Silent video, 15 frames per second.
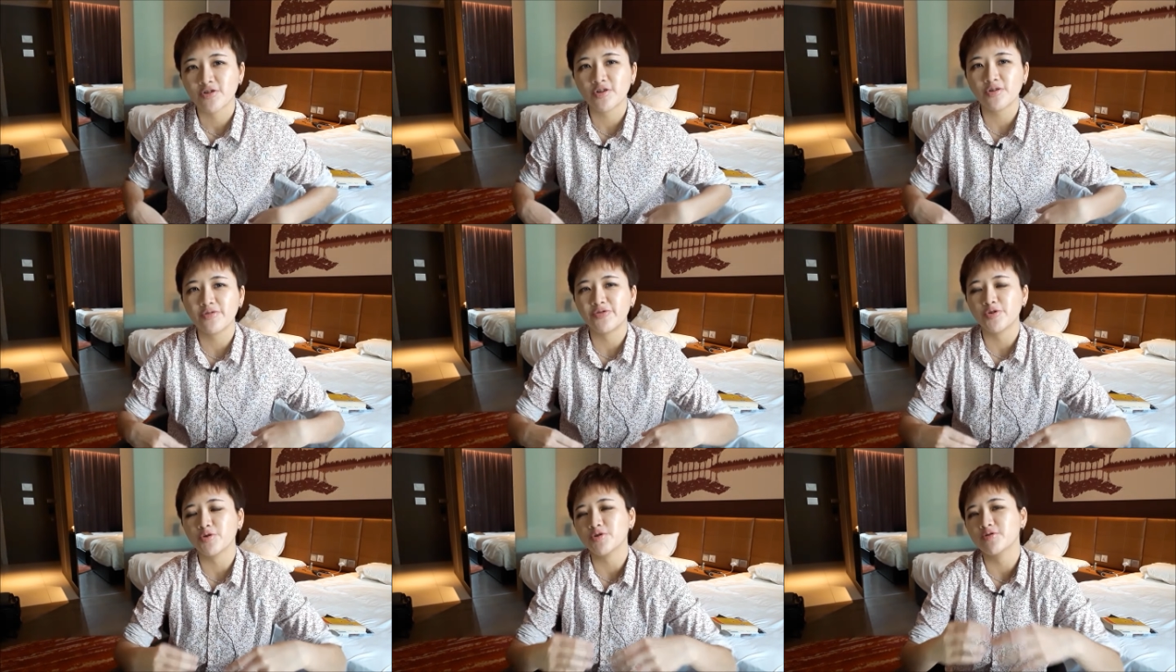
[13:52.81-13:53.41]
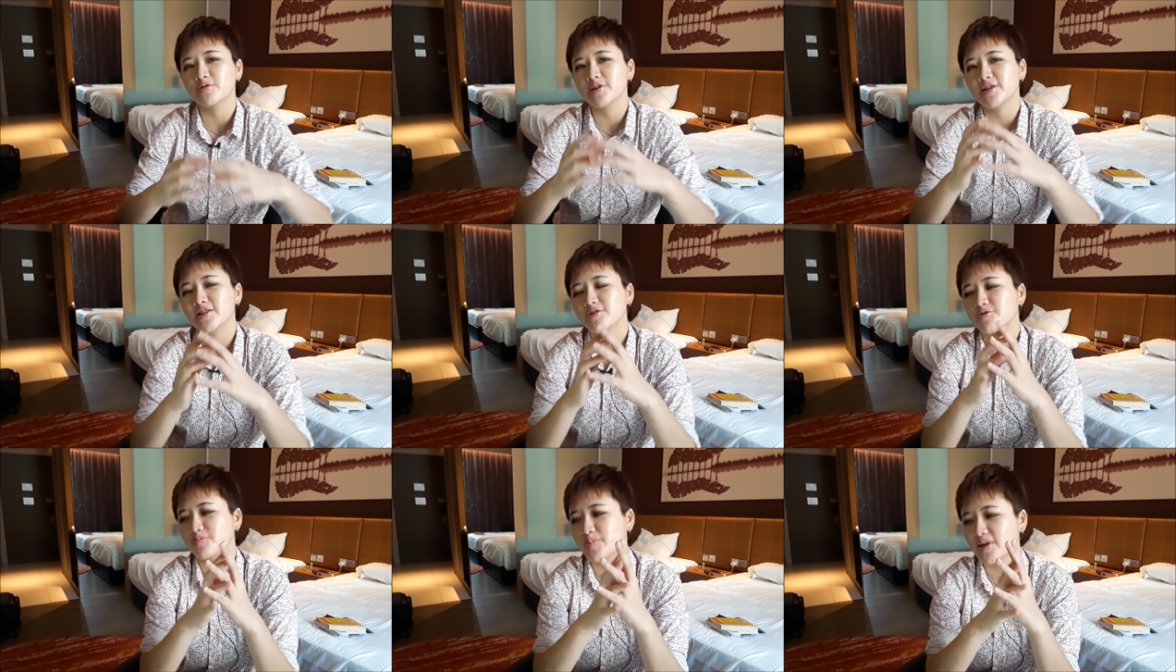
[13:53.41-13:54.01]
So if you want to learn
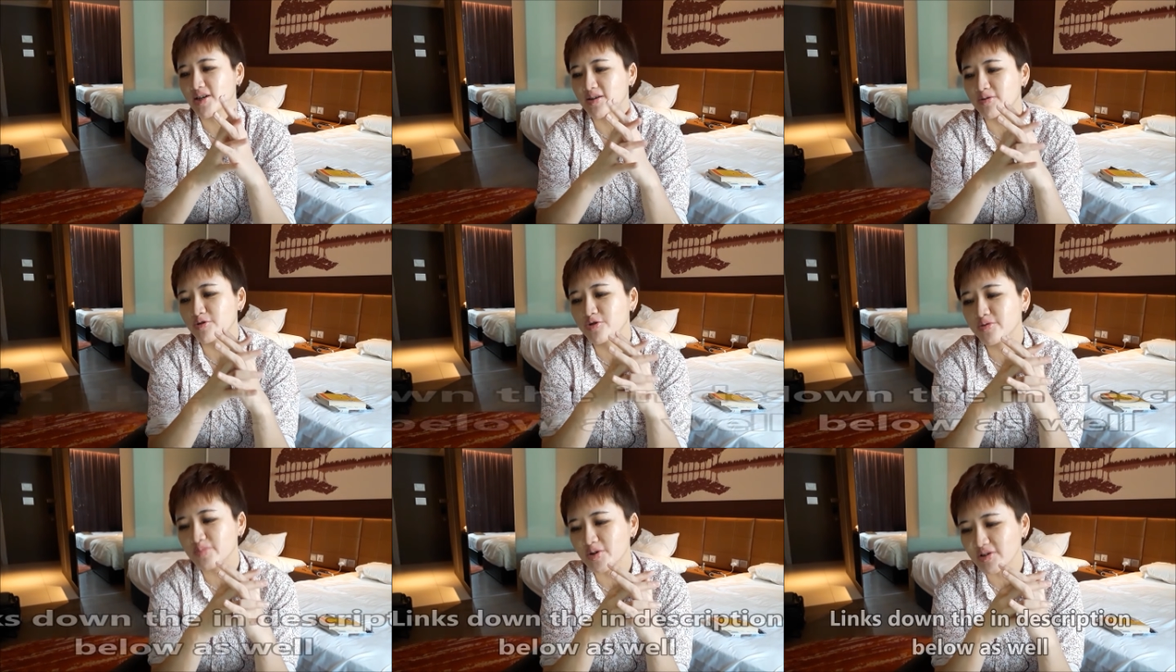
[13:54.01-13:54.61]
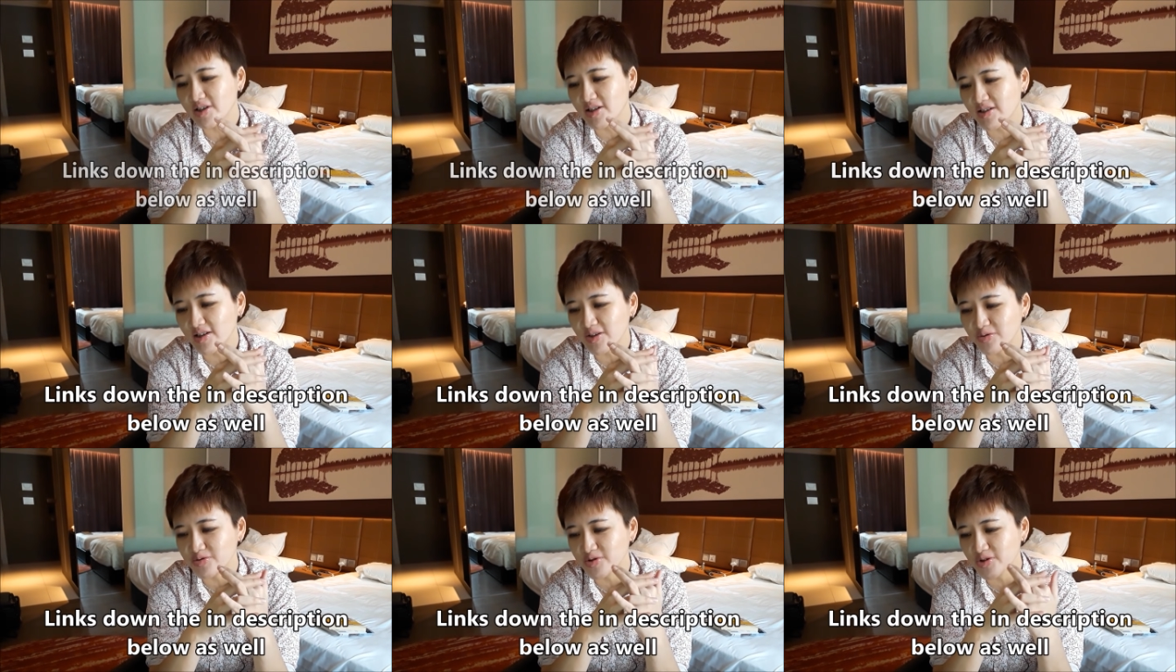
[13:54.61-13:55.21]
how to pick a good broker,
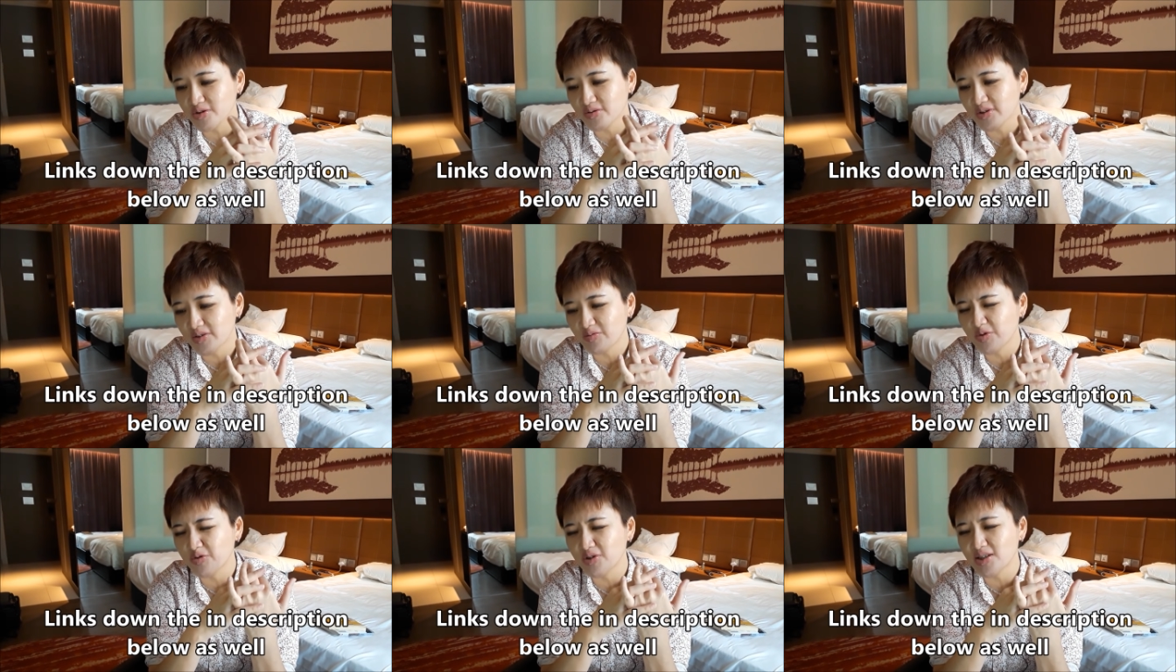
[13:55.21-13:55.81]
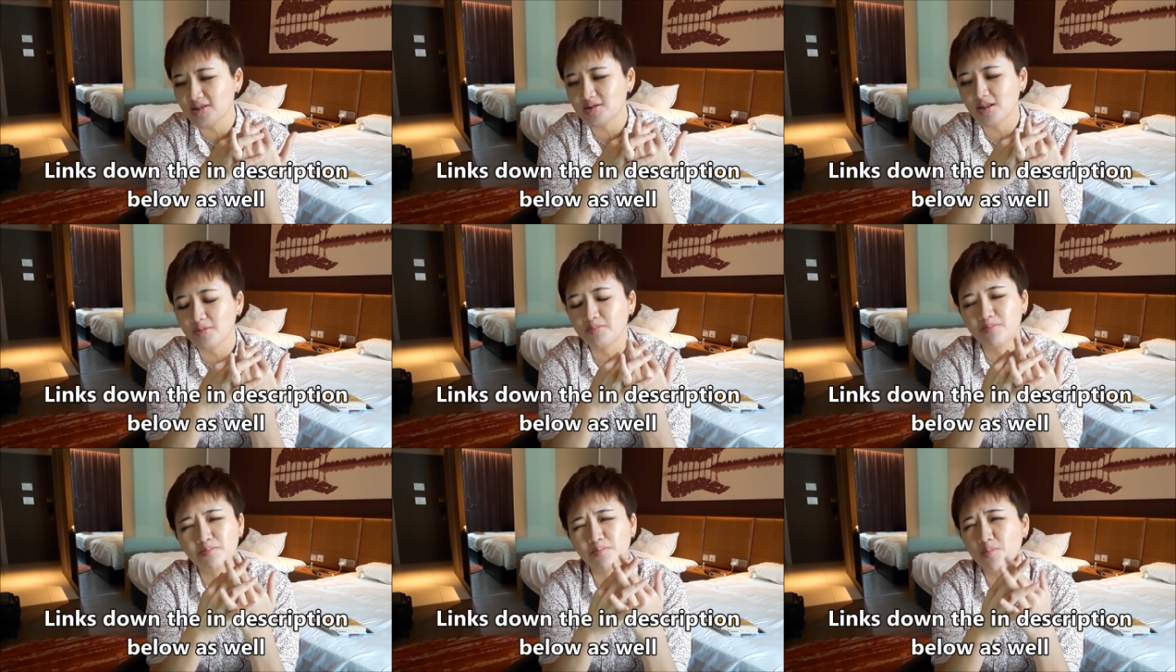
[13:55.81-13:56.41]
and also if you need
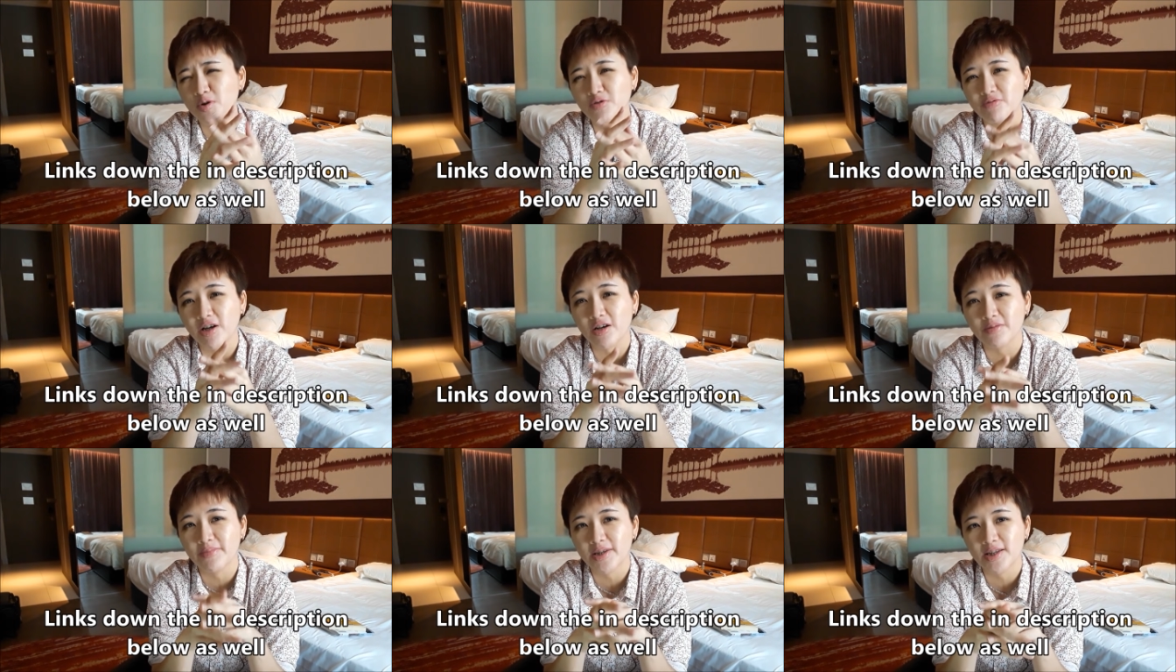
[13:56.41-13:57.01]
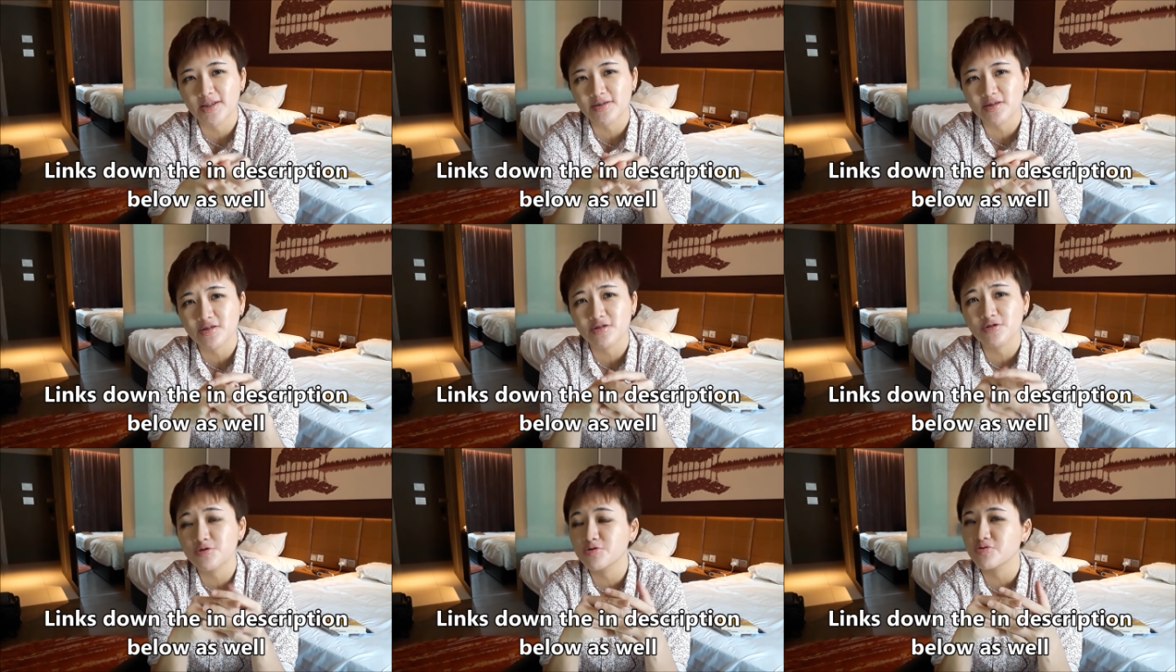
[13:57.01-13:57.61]
some book
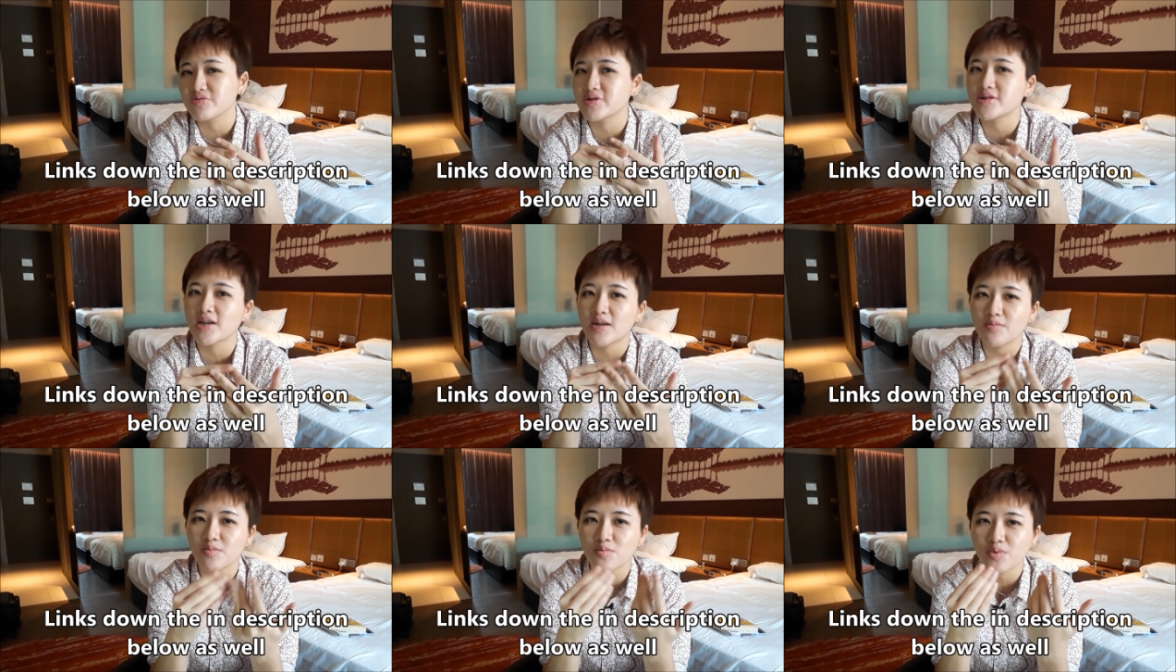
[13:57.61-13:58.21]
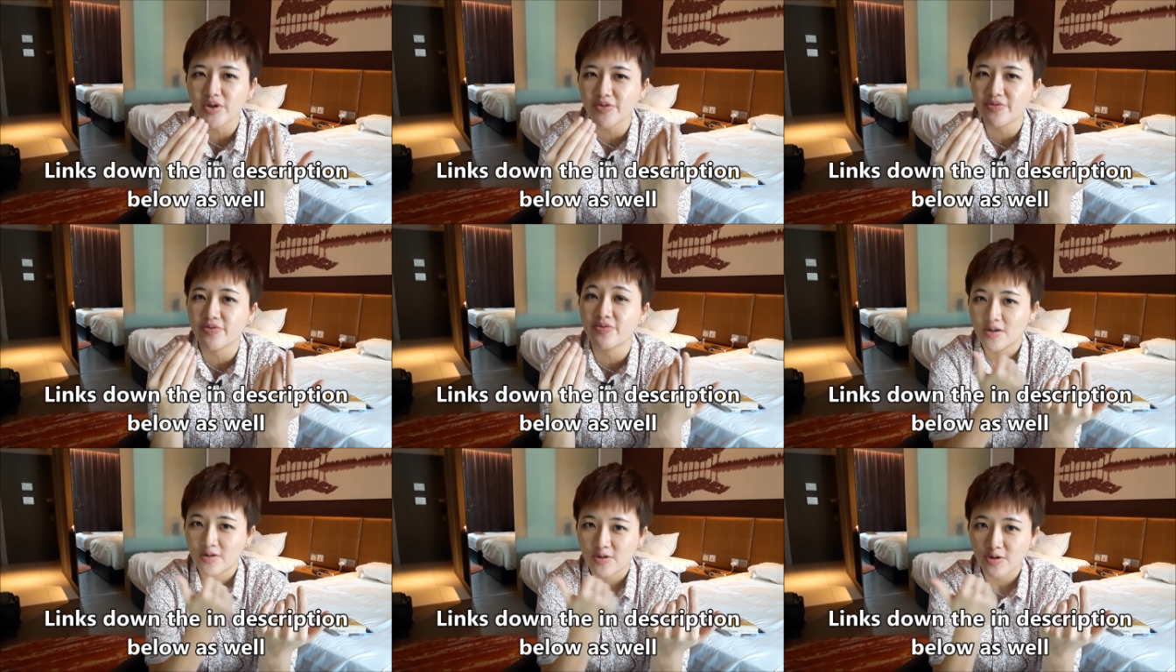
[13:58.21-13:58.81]
recommendations to start with,